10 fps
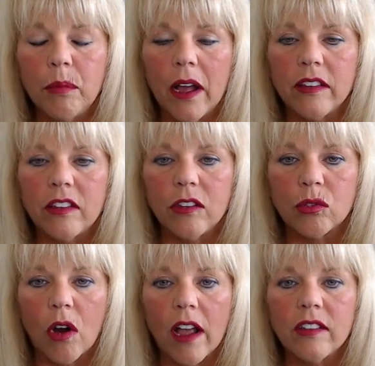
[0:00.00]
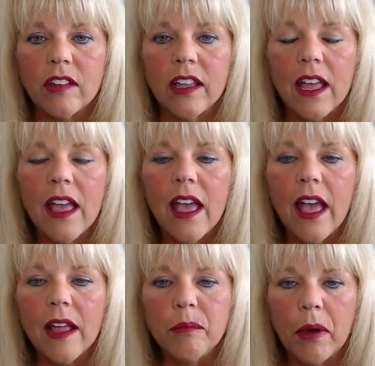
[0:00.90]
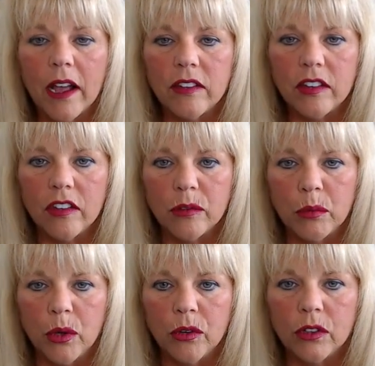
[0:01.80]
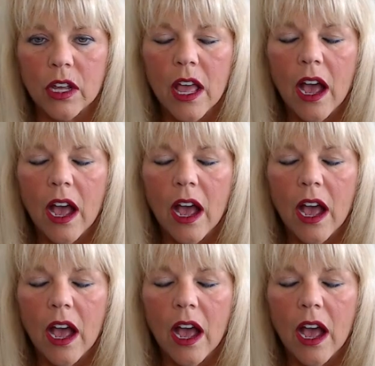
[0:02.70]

Pisces Rising, and Pisces moon.